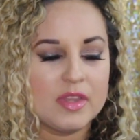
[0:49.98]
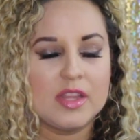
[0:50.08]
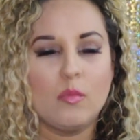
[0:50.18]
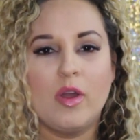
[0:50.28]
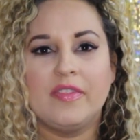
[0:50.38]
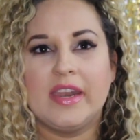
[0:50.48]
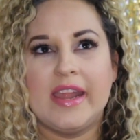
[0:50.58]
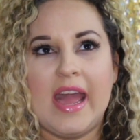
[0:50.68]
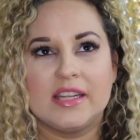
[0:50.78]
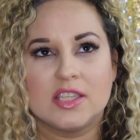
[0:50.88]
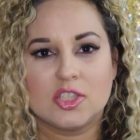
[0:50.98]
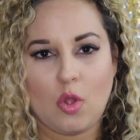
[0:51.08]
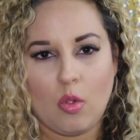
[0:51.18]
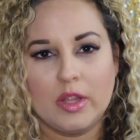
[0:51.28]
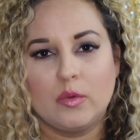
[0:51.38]
The one that I had
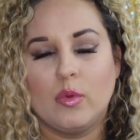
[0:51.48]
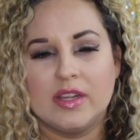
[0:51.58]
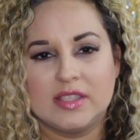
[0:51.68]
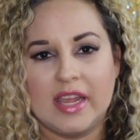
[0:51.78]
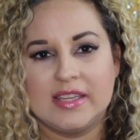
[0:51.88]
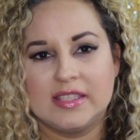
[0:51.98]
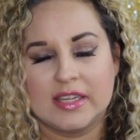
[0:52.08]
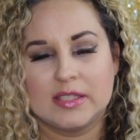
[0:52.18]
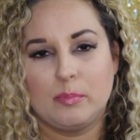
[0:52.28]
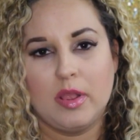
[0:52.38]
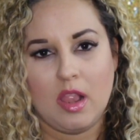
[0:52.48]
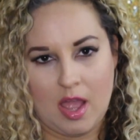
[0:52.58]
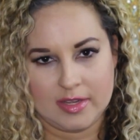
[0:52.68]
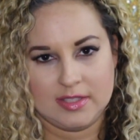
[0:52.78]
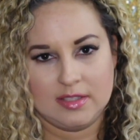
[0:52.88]
stolen was a 6
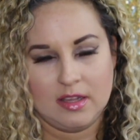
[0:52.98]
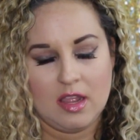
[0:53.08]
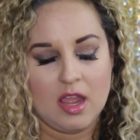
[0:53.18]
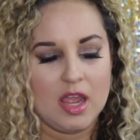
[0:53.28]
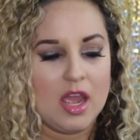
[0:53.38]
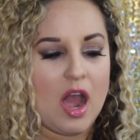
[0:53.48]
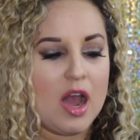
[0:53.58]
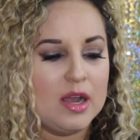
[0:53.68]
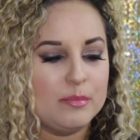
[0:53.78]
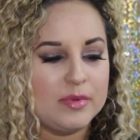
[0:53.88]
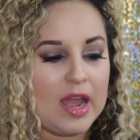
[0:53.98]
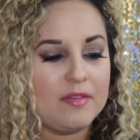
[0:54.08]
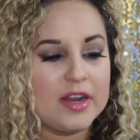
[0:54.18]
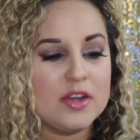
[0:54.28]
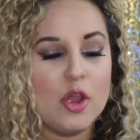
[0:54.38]
Plus. Have
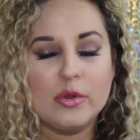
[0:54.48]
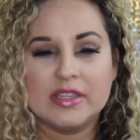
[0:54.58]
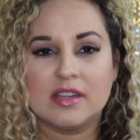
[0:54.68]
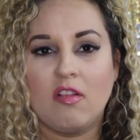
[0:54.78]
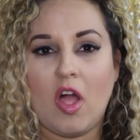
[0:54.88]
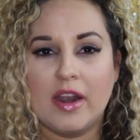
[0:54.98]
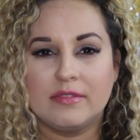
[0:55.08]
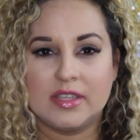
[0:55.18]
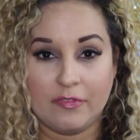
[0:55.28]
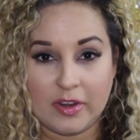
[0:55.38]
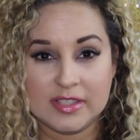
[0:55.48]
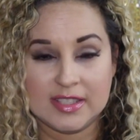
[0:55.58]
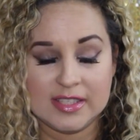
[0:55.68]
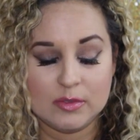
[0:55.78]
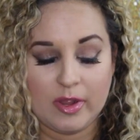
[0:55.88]
I noticed a lot of
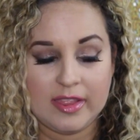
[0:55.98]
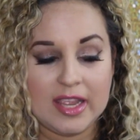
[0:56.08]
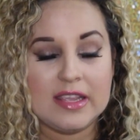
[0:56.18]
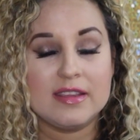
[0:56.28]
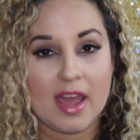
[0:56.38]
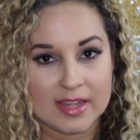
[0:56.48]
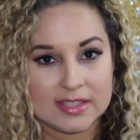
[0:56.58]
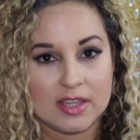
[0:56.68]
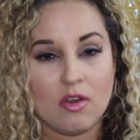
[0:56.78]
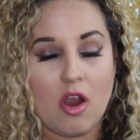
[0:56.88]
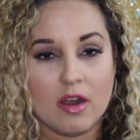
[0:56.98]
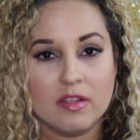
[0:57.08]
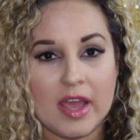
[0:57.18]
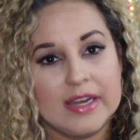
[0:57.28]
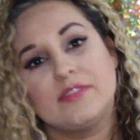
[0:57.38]
differences with it? Yes, there are a
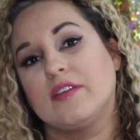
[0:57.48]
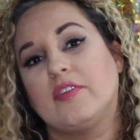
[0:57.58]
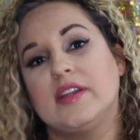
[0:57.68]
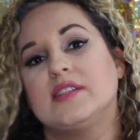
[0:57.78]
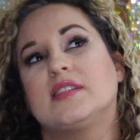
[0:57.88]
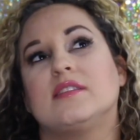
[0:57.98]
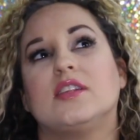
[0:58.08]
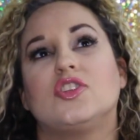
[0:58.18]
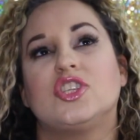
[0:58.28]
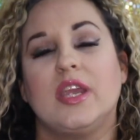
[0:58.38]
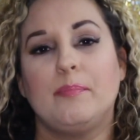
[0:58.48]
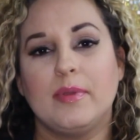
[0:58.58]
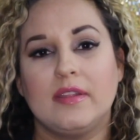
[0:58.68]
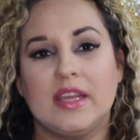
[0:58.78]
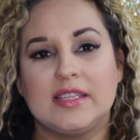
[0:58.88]
lot of difference. The chip
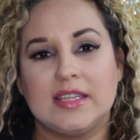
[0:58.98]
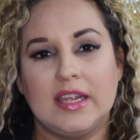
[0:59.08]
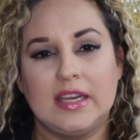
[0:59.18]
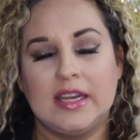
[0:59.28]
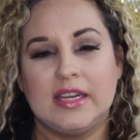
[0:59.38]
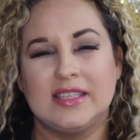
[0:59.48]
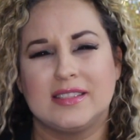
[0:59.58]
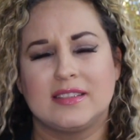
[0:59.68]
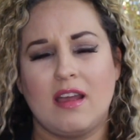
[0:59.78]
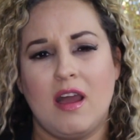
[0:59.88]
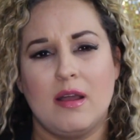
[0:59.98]
that's in it is